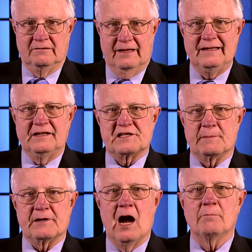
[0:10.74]
Lately, it's
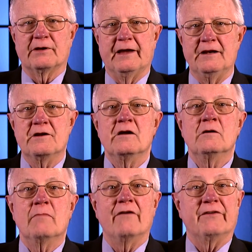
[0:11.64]
been complicated
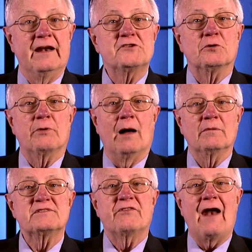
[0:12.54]
by financial
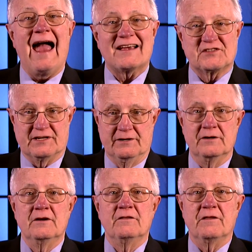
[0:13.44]
problems for Axia,
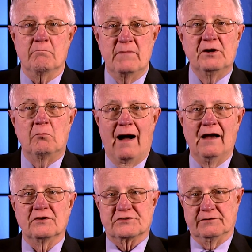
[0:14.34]
the middle
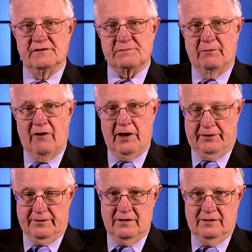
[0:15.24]
mile service
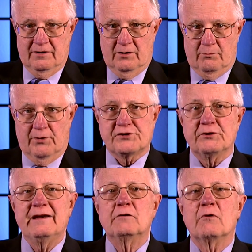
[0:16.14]
provider.
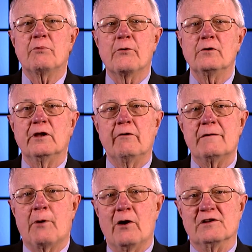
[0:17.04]
Berkshire Eagle reporter
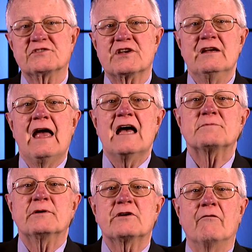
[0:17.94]
Larry Parnass has
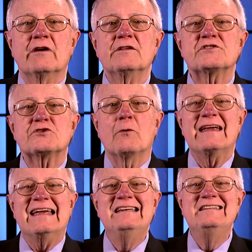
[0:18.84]
been covering this story
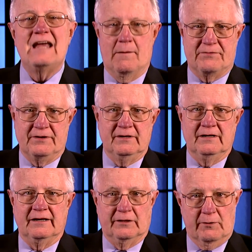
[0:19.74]
in depth,
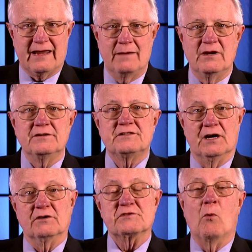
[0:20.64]
and Larry came in to
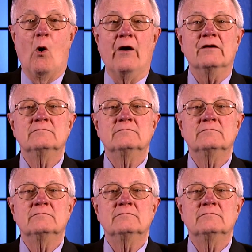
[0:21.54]
tell us more.